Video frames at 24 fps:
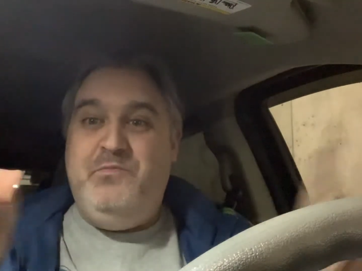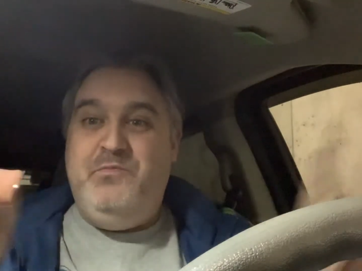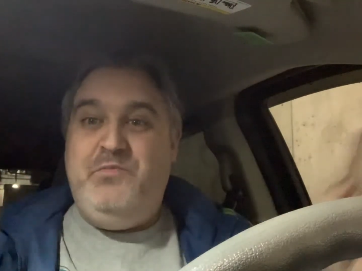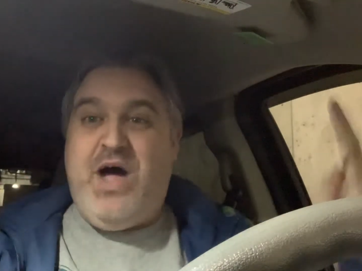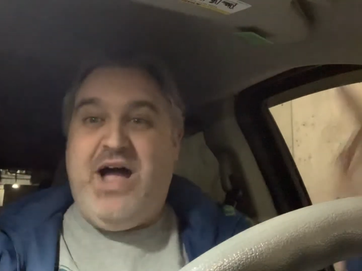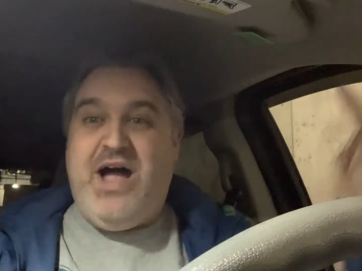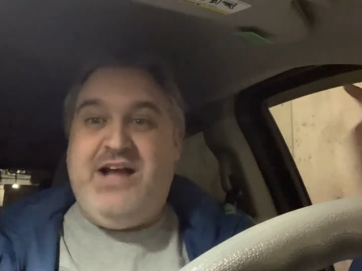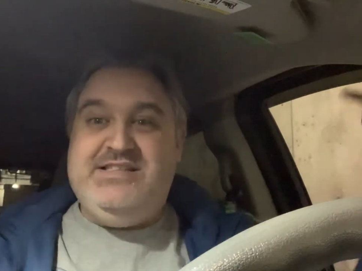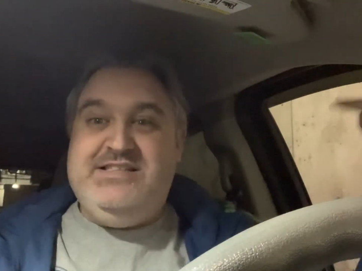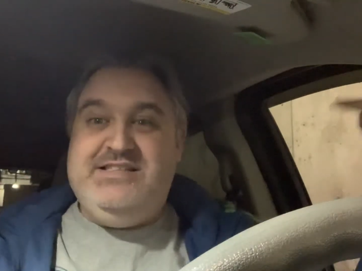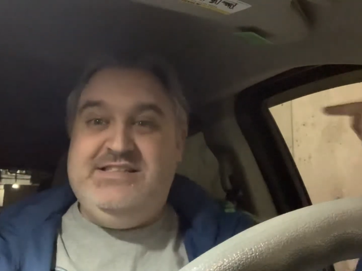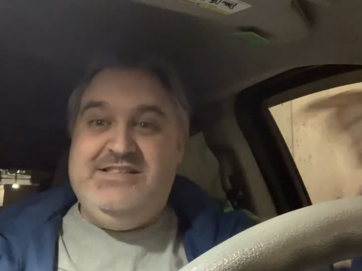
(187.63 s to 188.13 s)

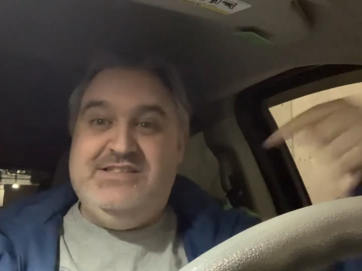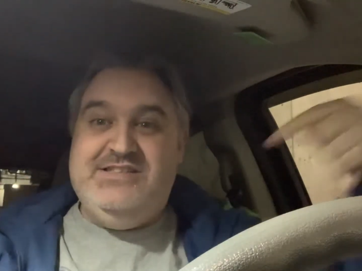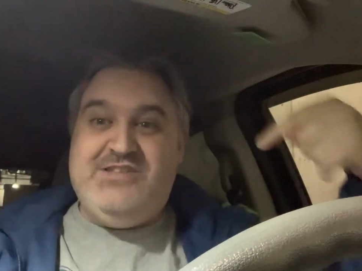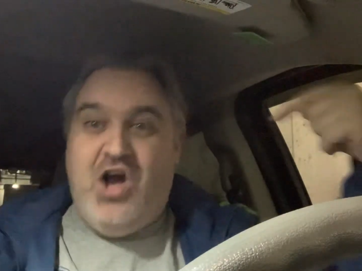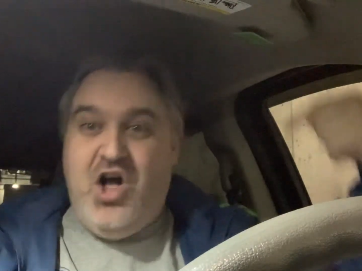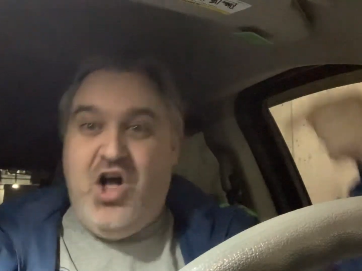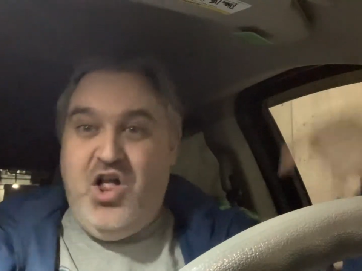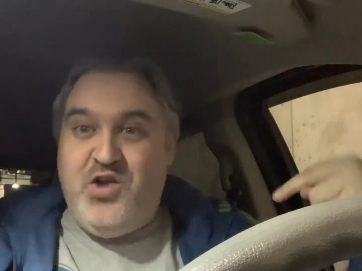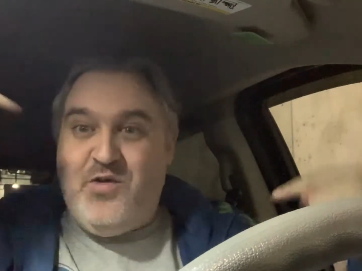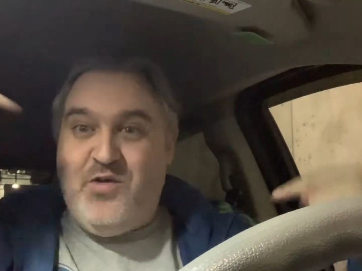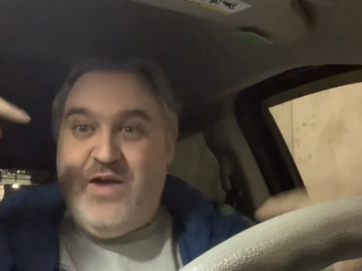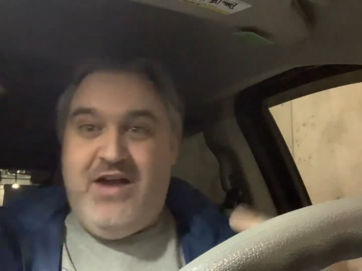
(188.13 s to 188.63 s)
boxes
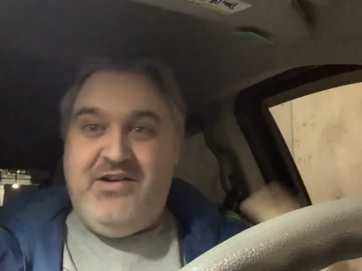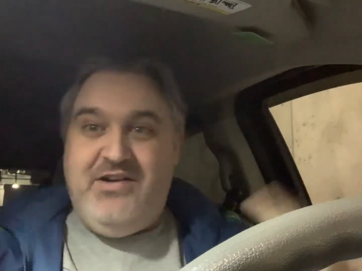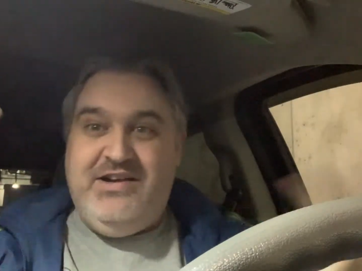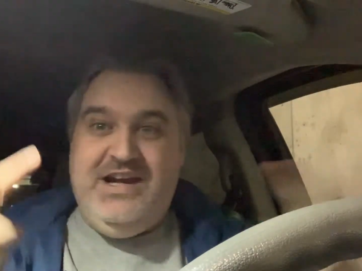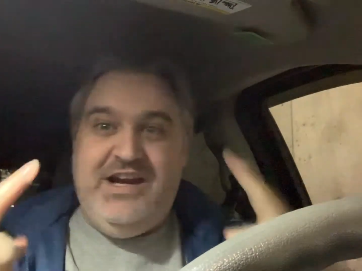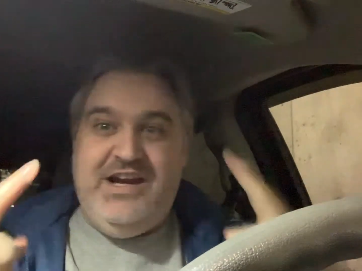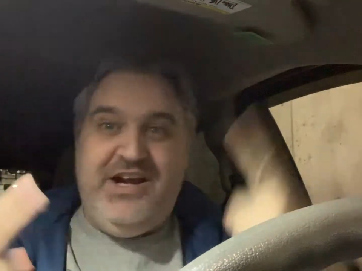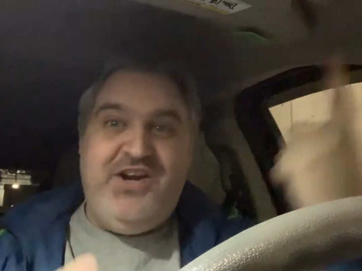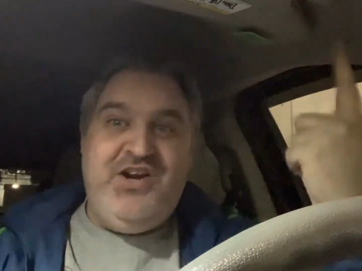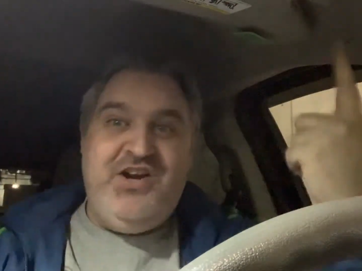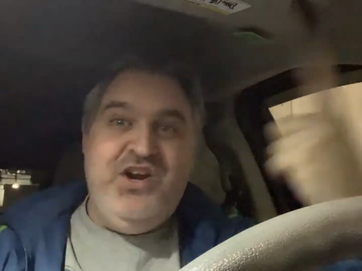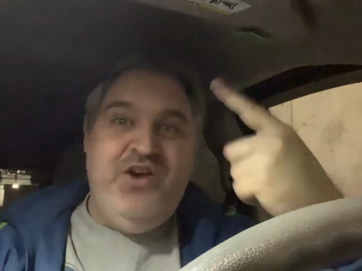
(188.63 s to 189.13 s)
all around
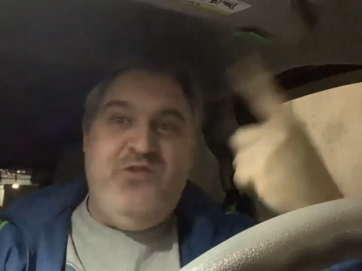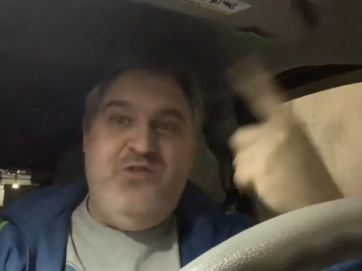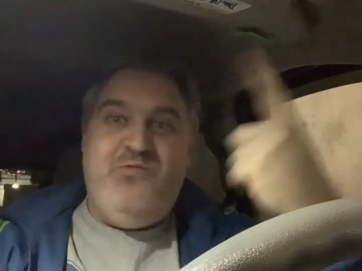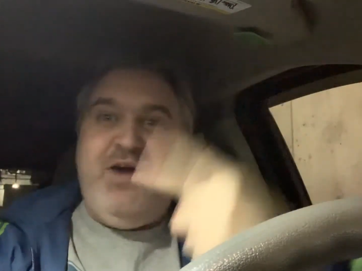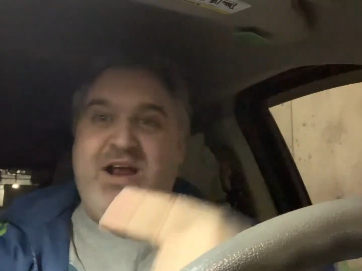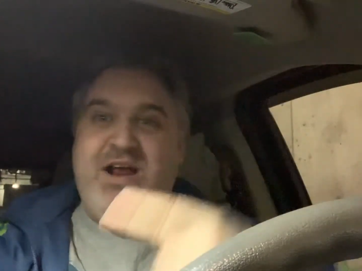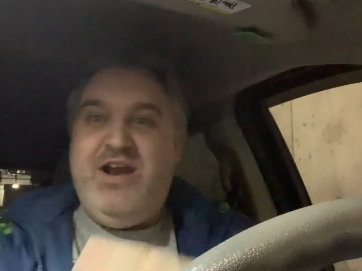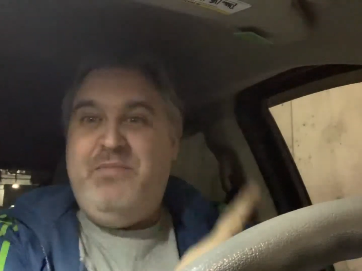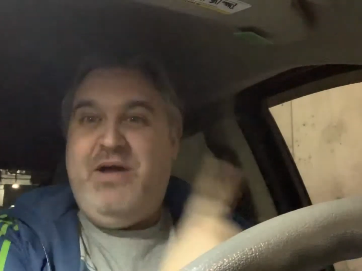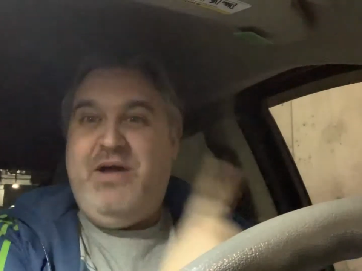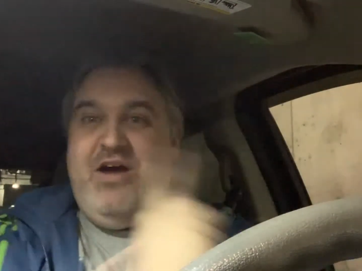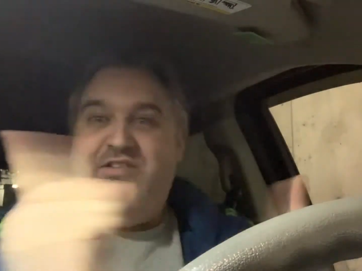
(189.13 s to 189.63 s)
here
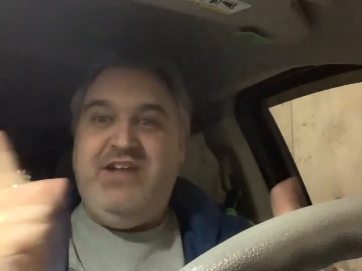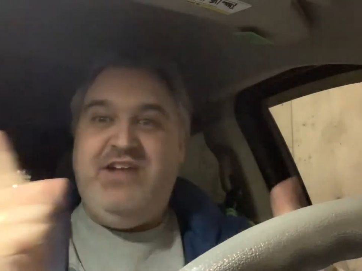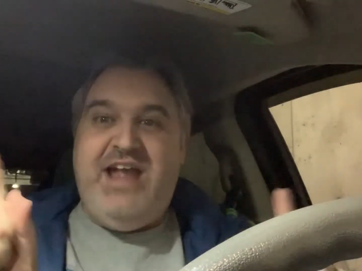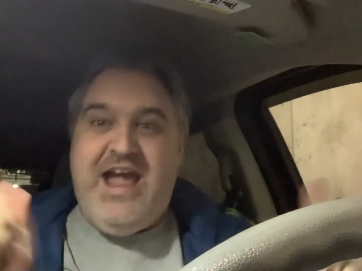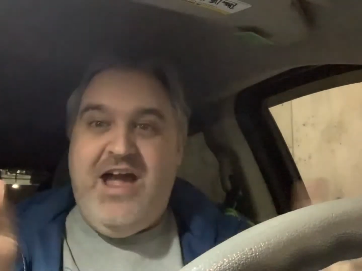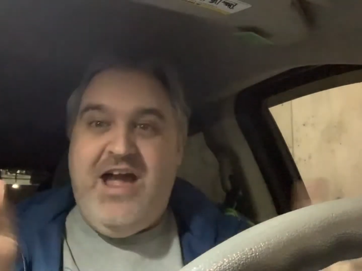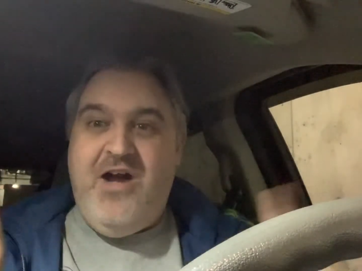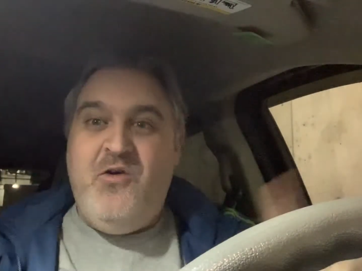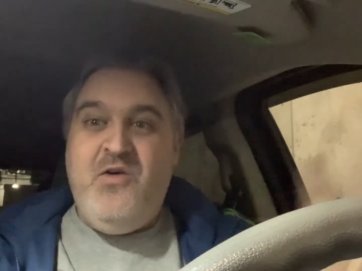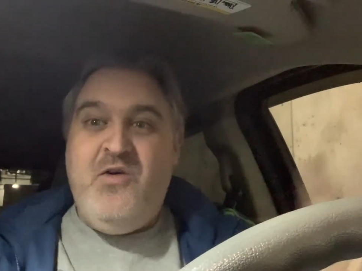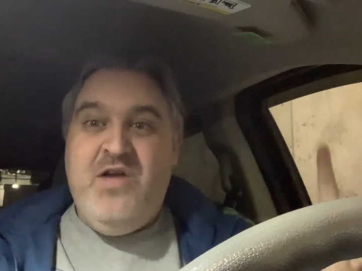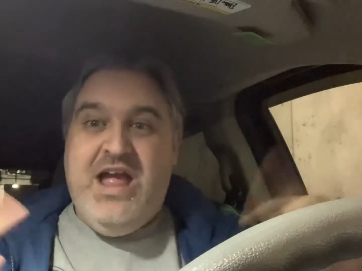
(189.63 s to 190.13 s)
right about
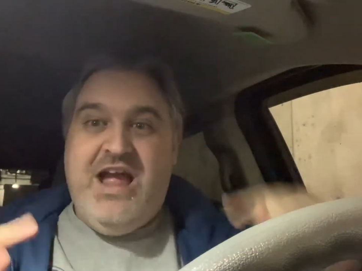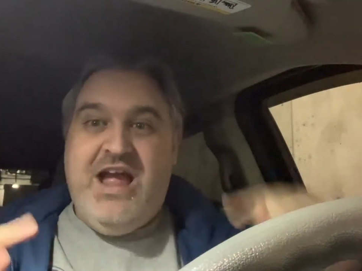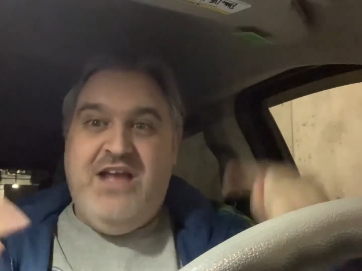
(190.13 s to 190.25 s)
now.